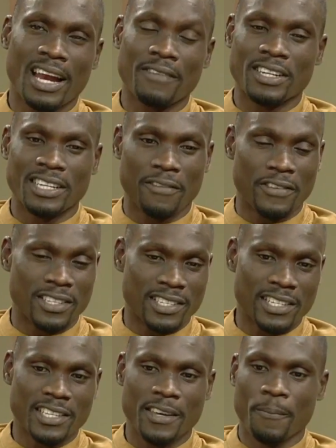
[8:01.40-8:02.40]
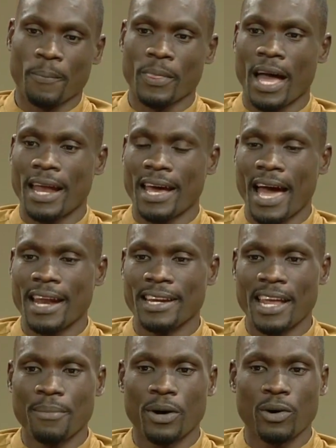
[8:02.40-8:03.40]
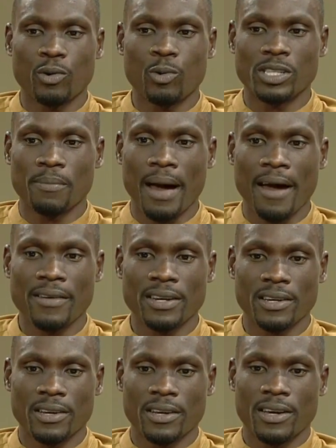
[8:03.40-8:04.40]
I lived in a different city, and I had a neighbor who was married.